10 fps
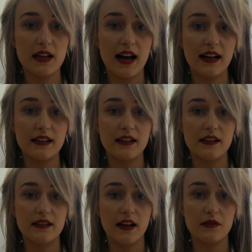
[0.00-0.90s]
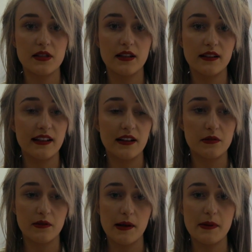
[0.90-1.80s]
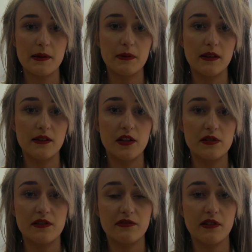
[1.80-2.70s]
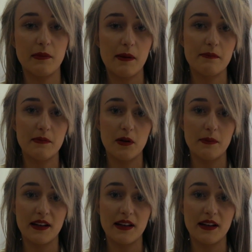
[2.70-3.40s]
can and how to connect with the right people and use it for my own